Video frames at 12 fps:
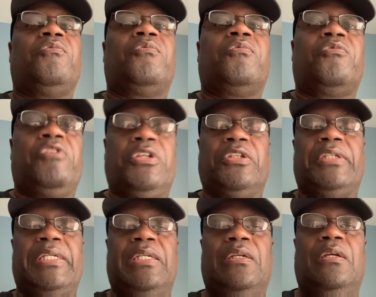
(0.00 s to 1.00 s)

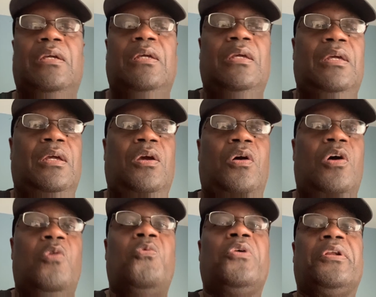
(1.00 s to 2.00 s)
originally
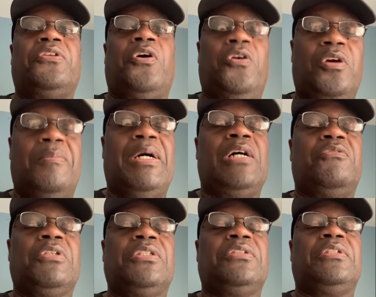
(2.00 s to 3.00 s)
want to talk about,
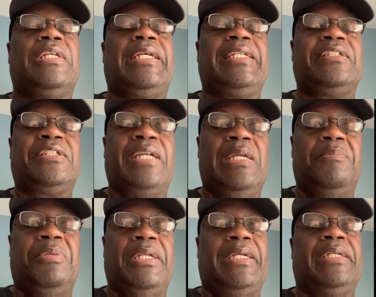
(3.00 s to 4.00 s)
which is an escape
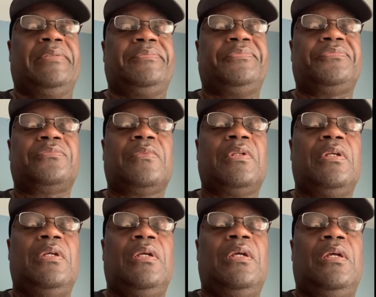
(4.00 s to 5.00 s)
plan.
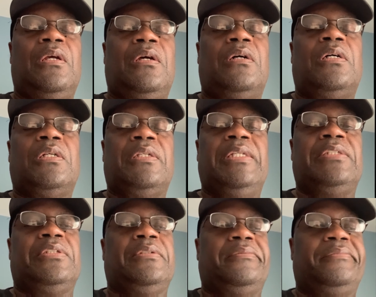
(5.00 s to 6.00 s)
Listen,